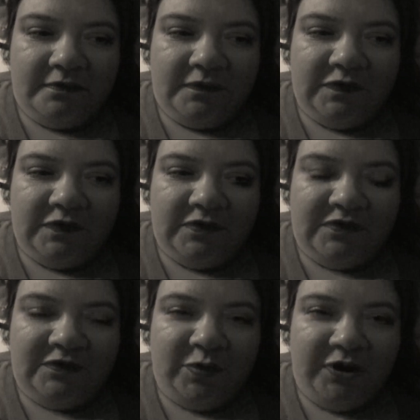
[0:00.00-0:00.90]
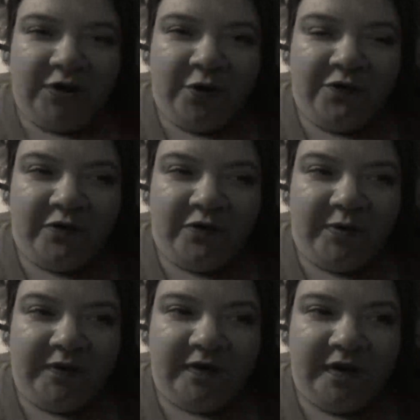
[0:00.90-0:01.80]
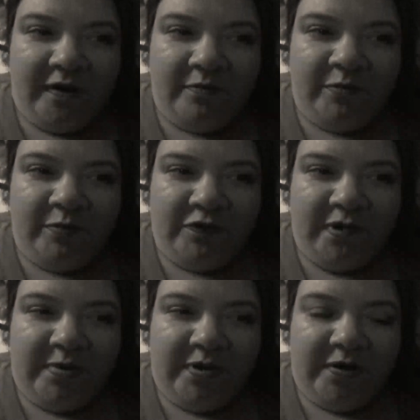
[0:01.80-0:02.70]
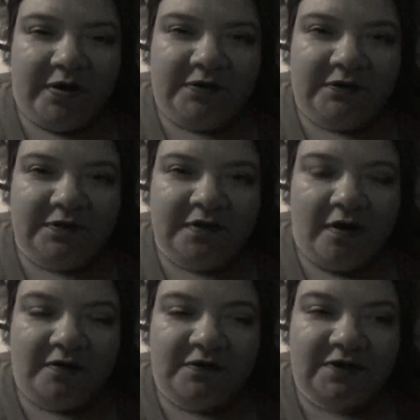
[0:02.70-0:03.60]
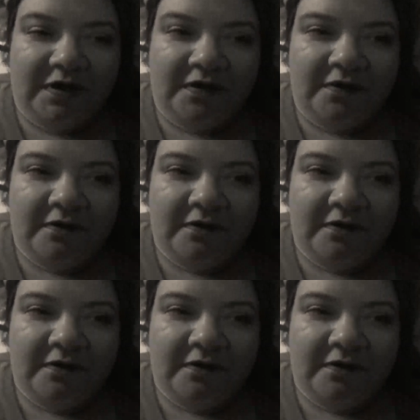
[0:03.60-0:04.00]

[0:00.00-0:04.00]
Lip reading: so it's just really overwhelming that both my parents are sick.